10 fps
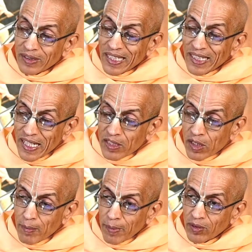30
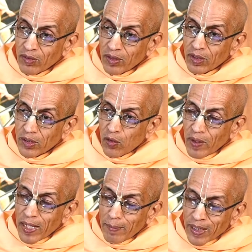days in a month,
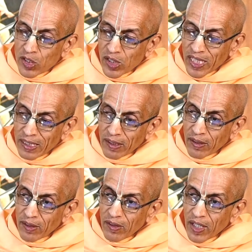12 months in a
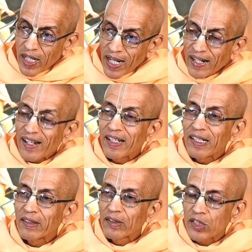year, 100